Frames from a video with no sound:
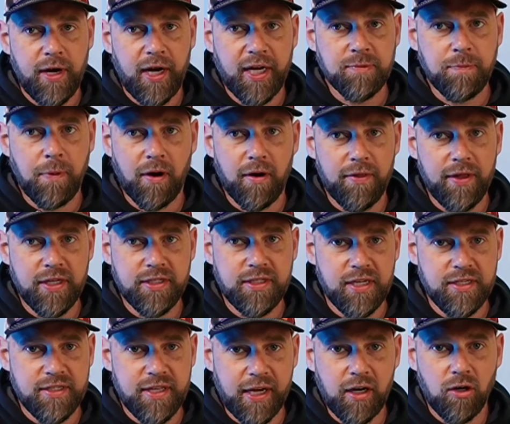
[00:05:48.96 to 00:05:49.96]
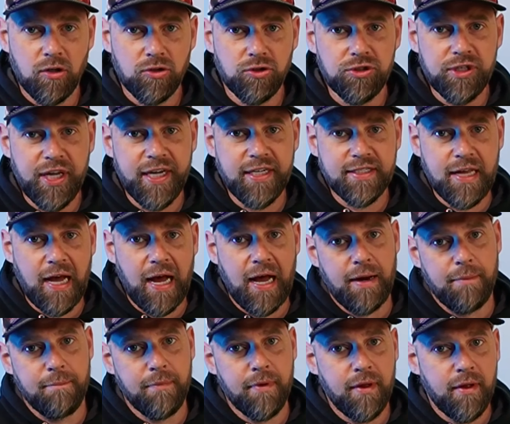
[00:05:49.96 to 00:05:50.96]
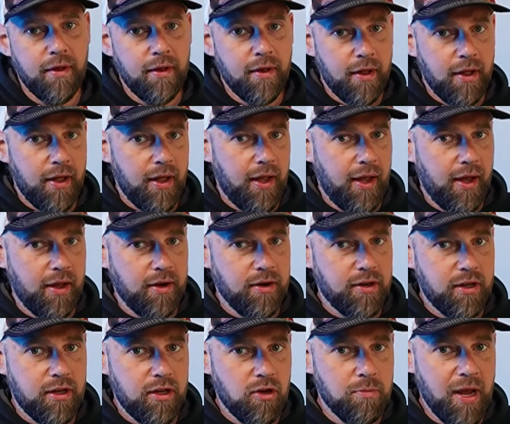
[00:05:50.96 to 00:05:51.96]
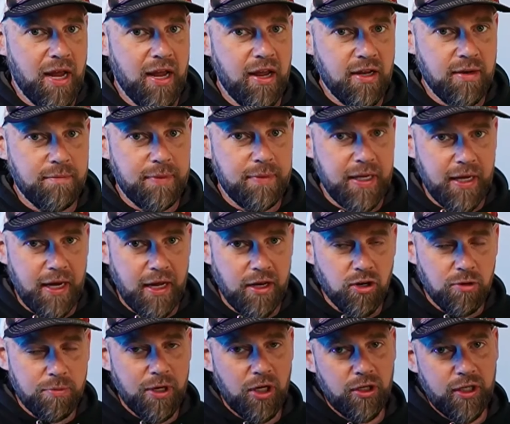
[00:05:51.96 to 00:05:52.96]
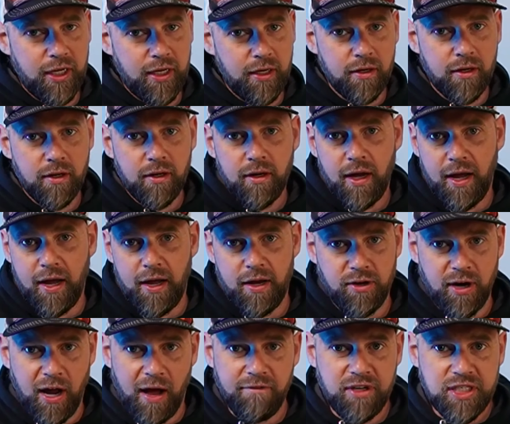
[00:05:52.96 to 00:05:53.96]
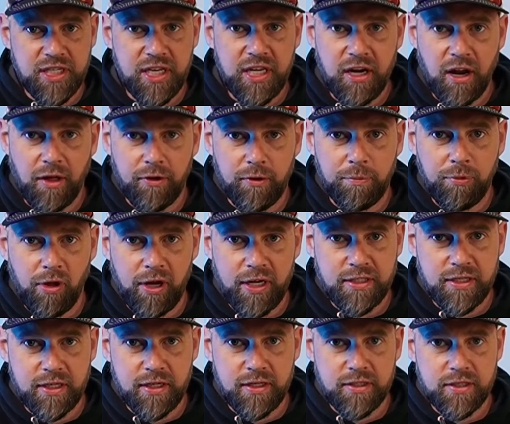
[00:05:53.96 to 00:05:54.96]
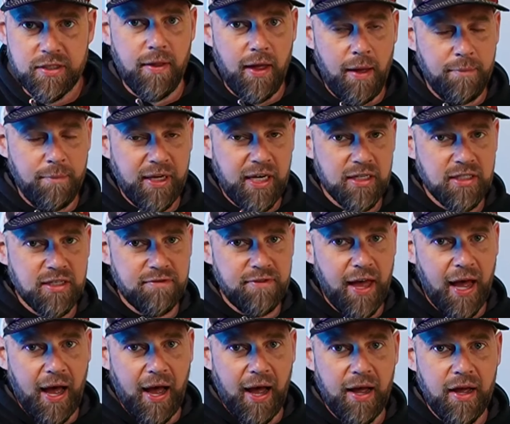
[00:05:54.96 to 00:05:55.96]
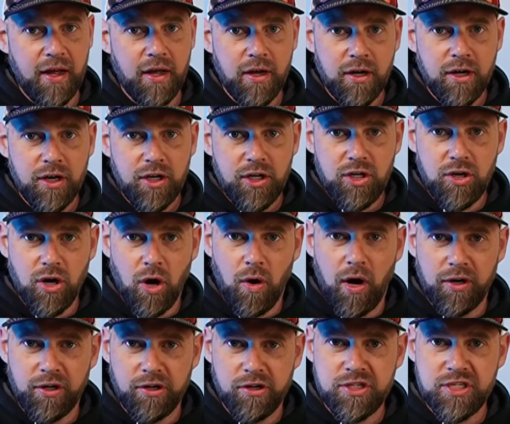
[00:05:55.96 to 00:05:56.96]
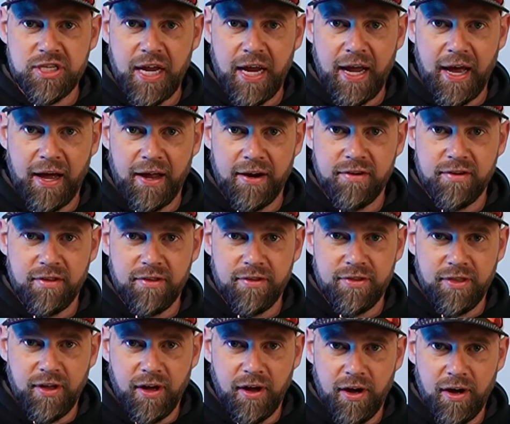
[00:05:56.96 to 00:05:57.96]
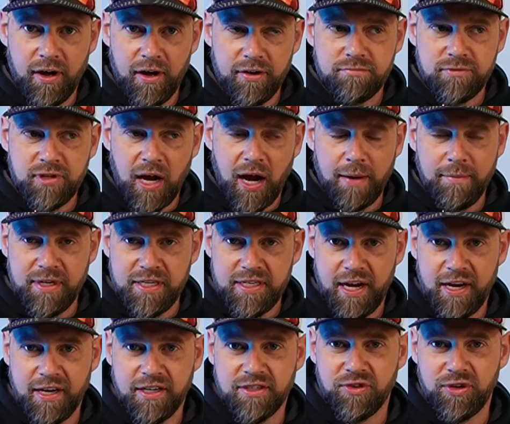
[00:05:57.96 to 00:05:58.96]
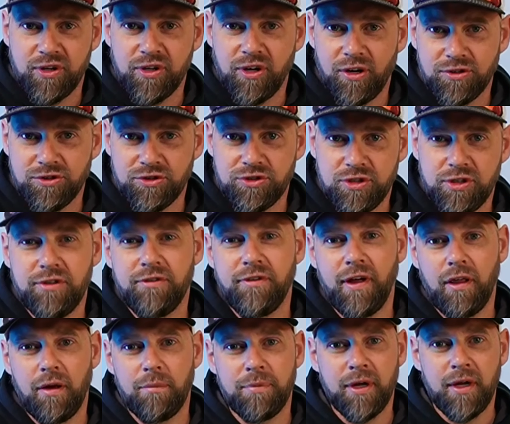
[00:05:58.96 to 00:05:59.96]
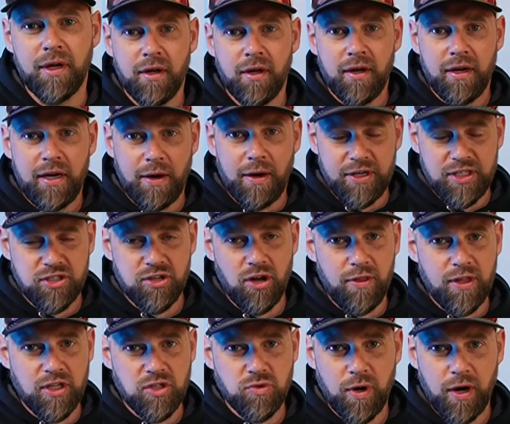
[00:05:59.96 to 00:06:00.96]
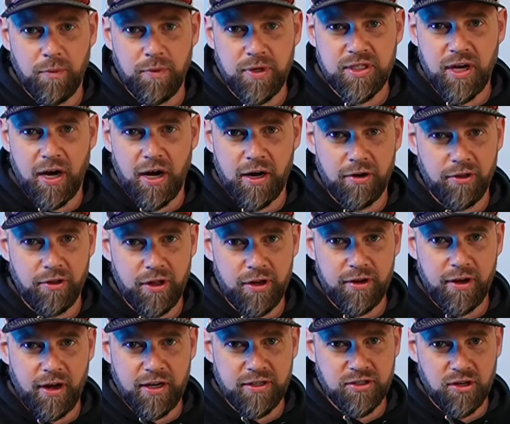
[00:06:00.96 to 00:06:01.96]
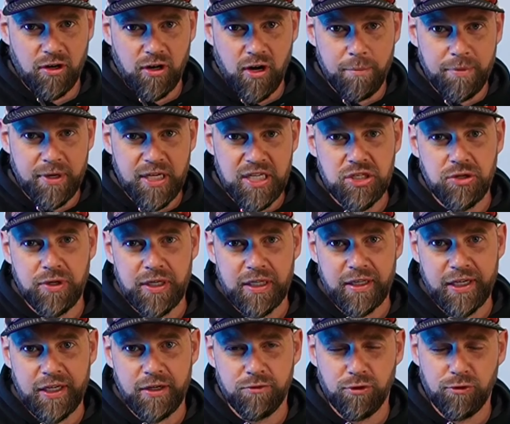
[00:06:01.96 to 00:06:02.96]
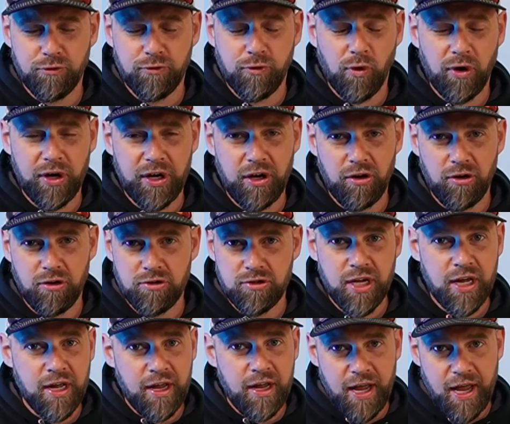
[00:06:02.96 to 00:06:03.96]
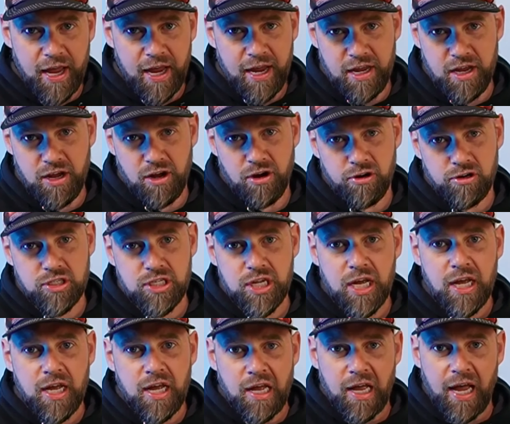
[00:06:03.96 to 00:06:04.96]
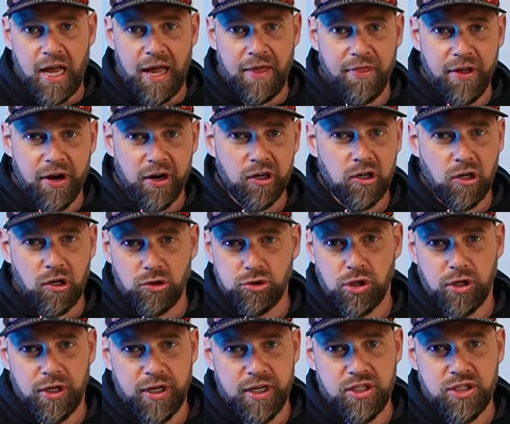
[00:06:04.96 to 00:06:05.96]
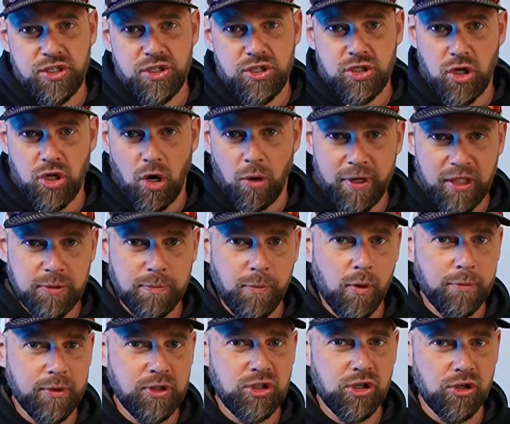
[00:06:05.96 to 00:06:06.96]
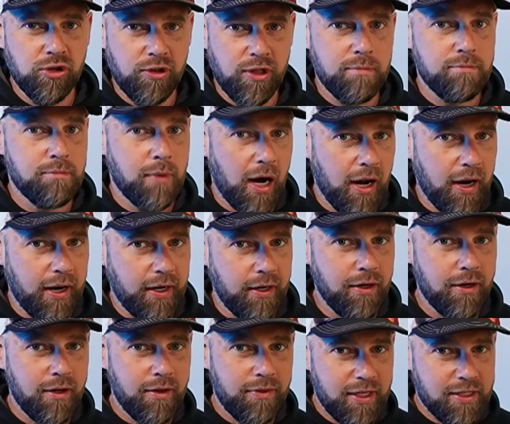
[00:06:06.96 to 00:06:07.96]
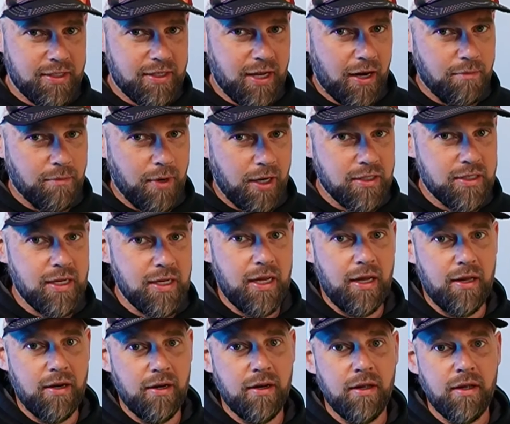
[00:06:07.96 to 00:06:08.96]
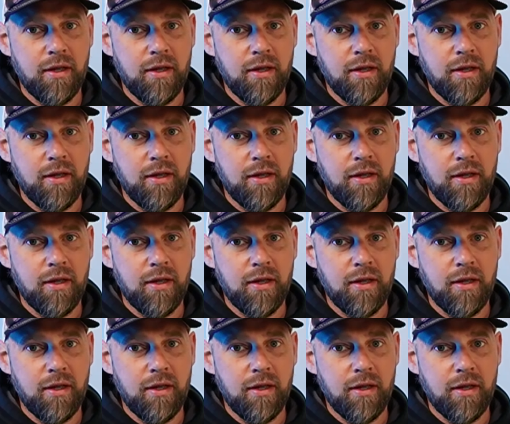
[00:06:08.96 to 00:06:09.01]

next part of this is that culture takes time, and you may be in your building and not visiting other places. And because of that, you don't understand the time it takes for your culture to develop. Now, I saw this when I went to Ireland. I saw companies doing lean for 4 years, 8 years, and their culture is so much more mature than mine that's 10 months in.